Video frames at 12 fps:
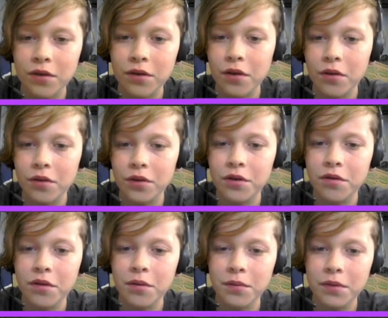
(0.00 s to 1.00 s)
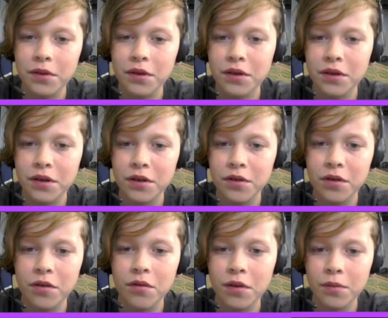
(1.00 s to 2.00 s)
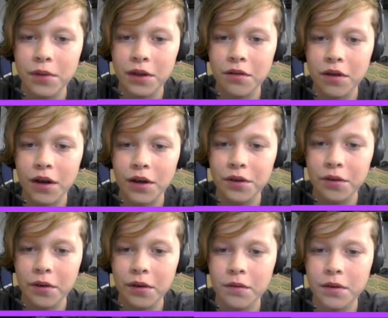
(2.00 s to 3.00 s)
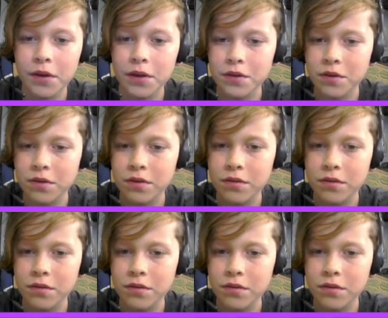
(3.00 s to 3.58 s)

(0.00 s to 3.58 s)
though, and you don't want me to ride you anyway, so.